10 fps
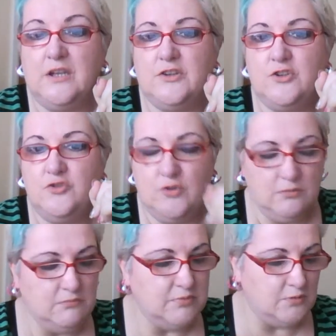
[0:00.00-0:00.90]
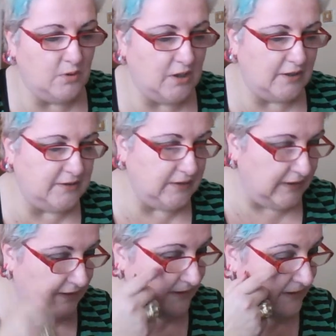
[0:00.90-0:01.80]
the number one
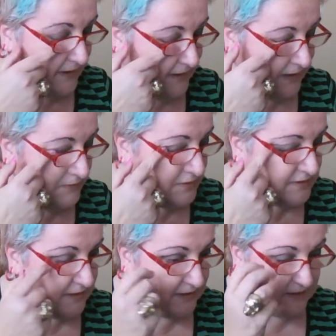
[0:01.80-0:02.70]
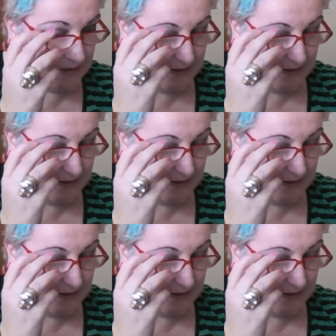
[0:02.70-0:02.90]
house in